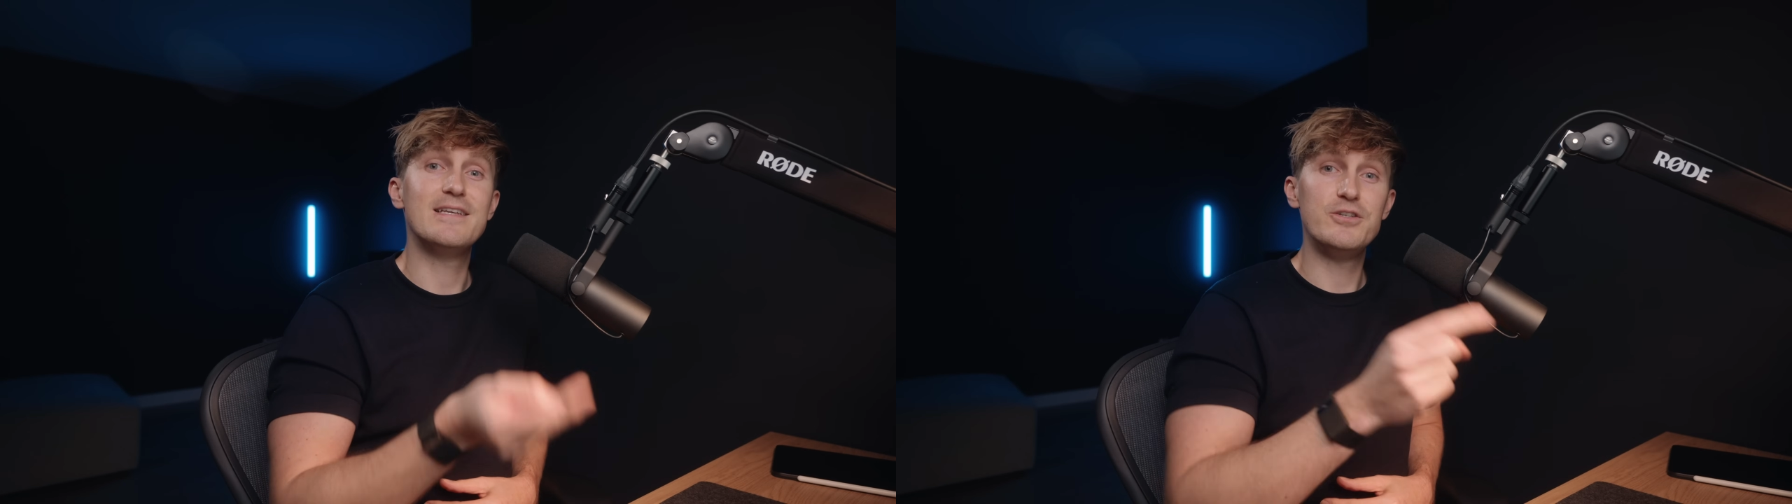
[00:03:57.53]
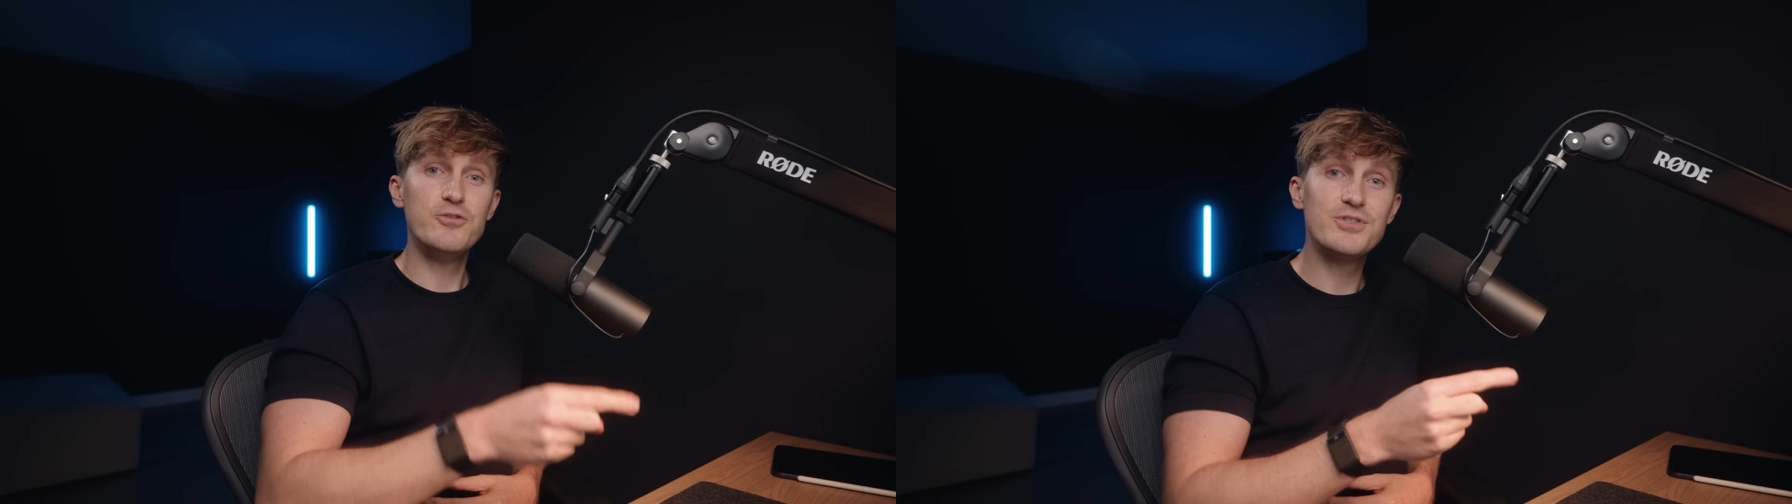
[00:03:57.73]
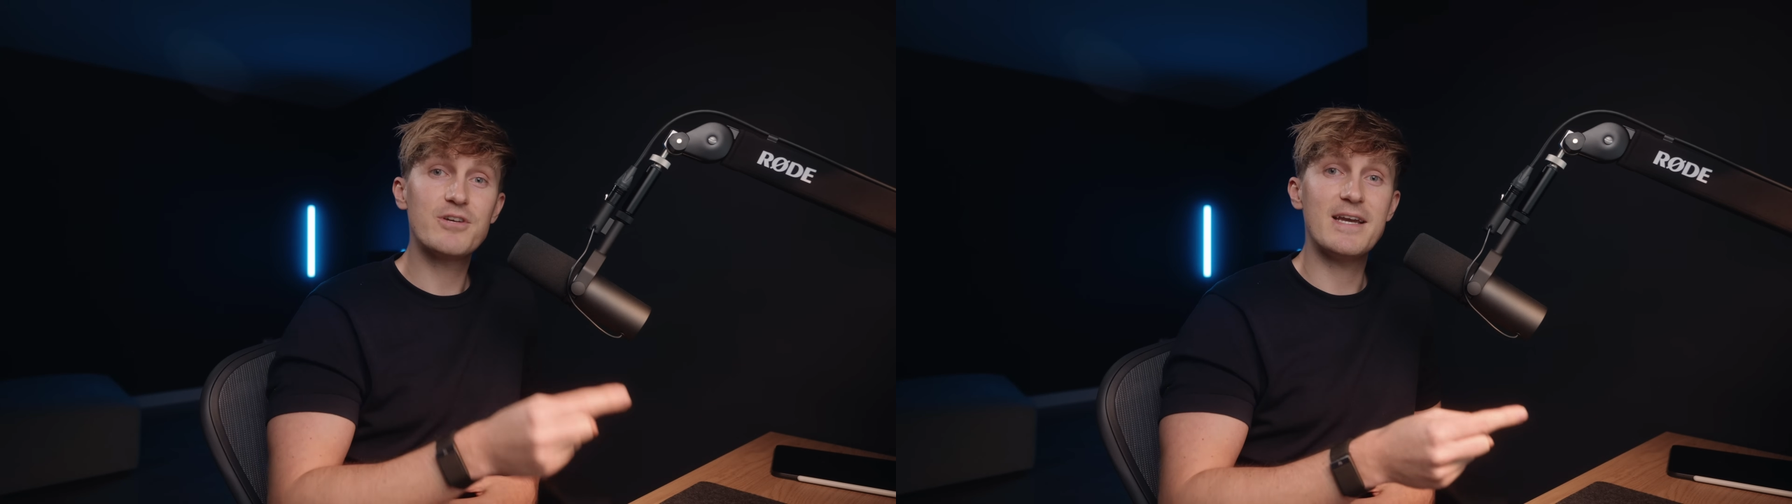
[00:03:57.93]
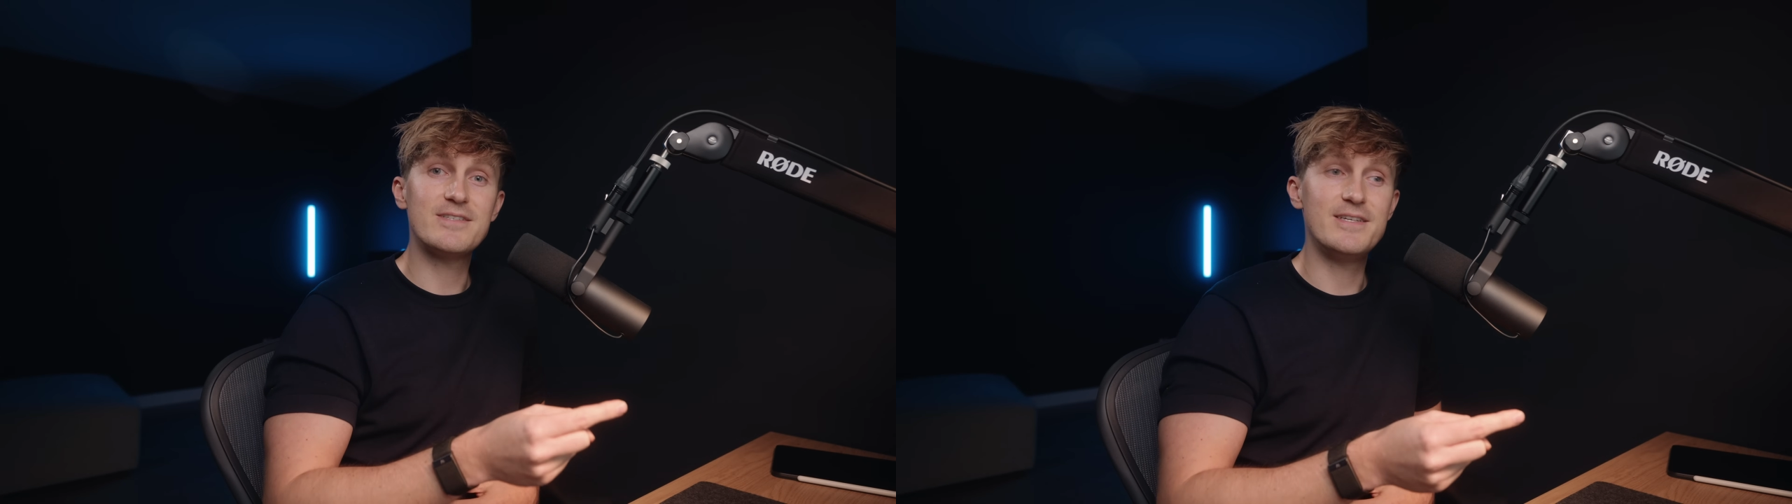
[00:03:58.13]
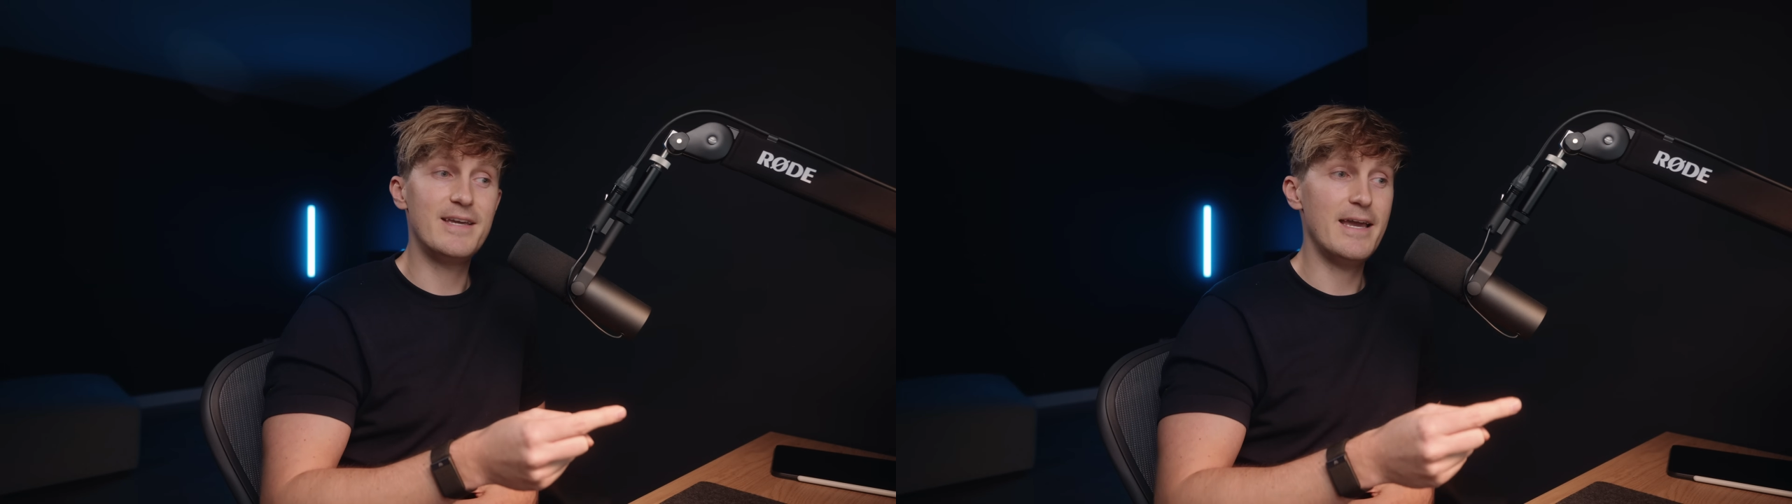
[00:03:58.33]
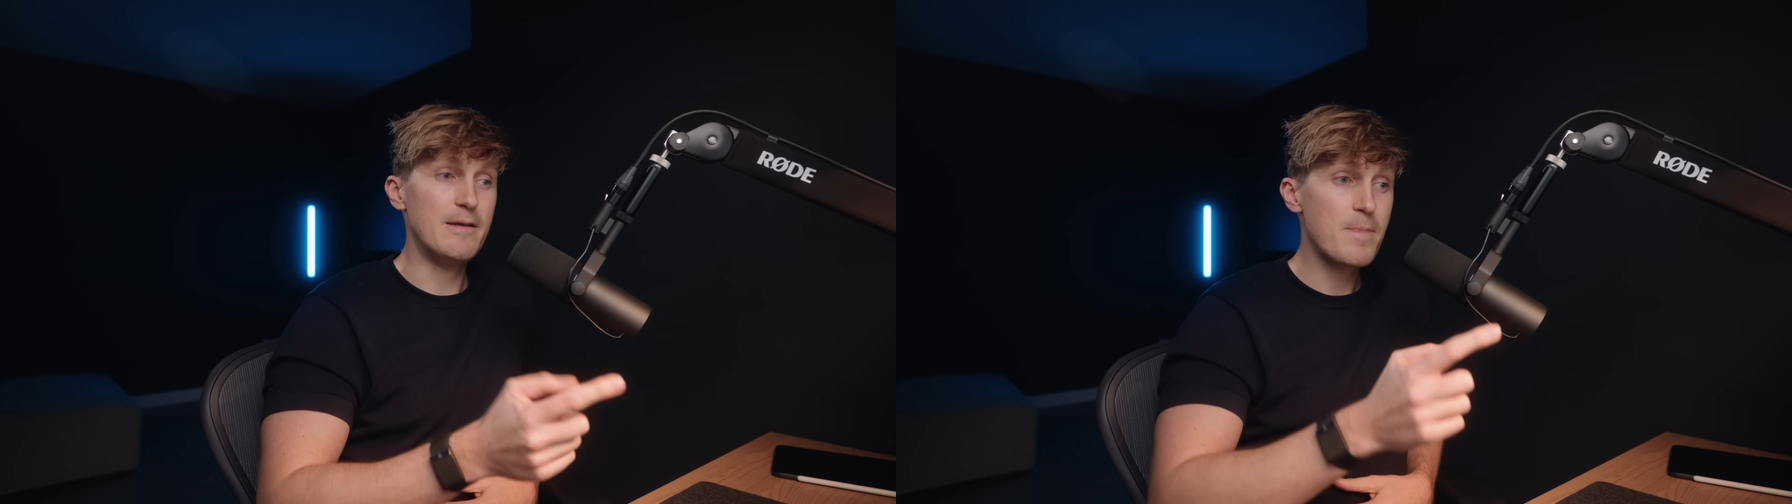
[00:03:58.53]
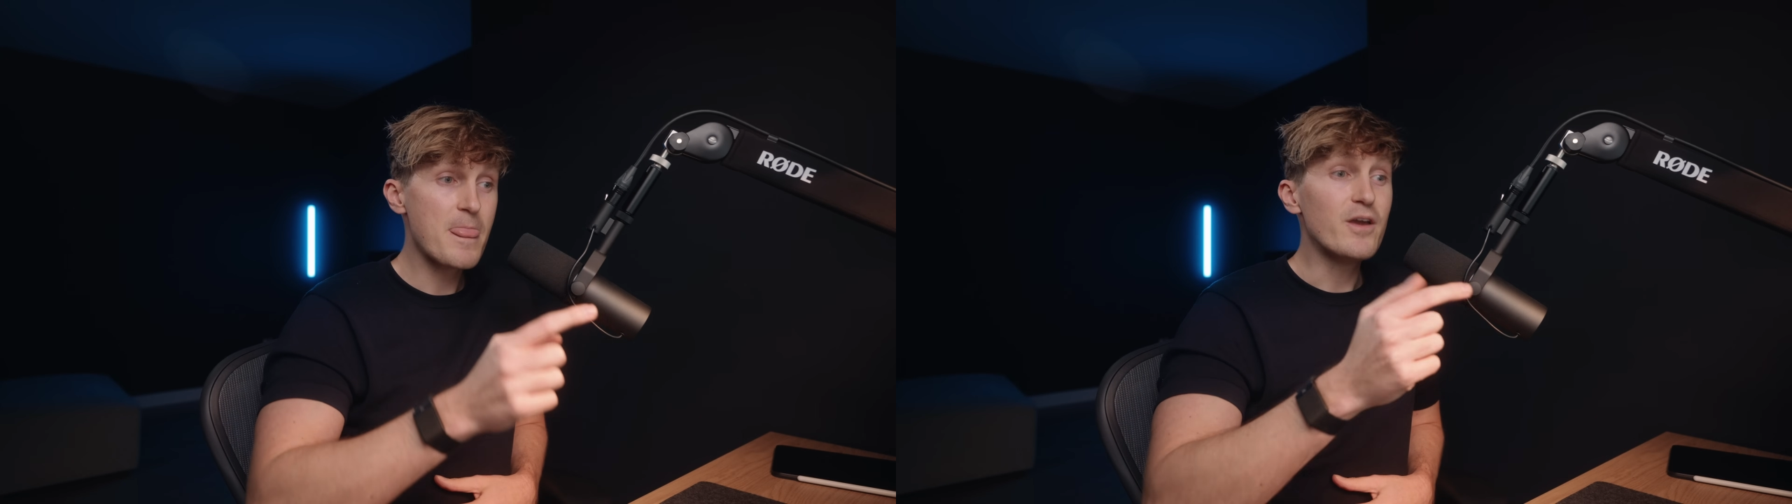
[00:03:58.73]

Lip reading: and use their SDK,